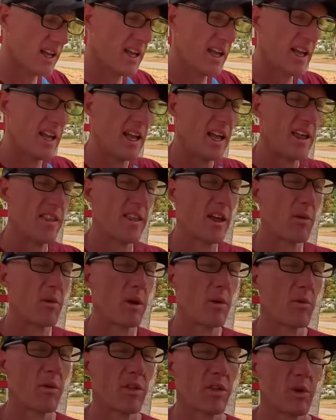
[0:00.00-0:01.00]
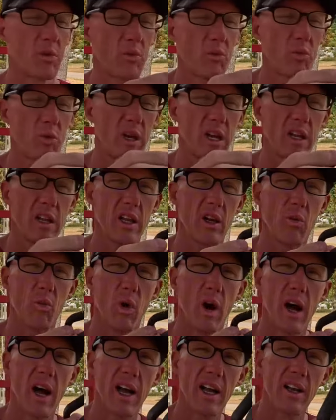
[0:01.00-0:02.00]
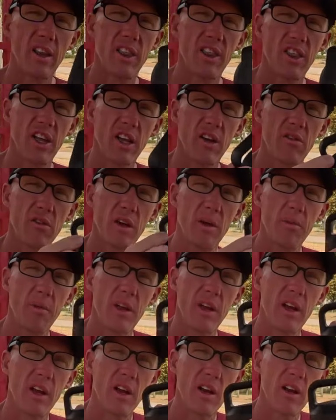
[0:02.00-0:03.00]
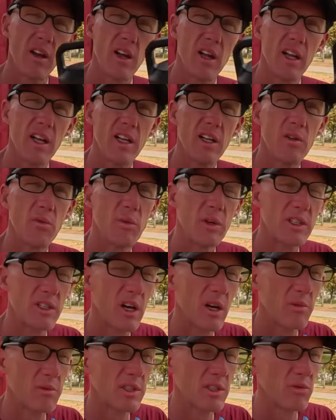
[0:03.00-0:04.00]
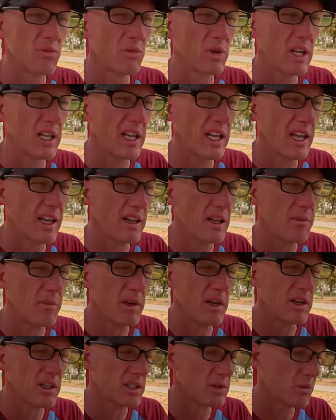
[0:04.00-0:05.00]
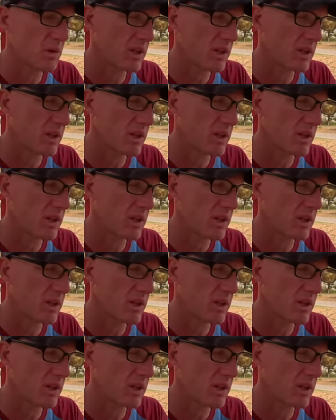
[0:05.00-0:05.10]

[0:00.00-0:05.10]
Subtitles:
and they went with a really wide, thick grip here, which comes in really handy because when the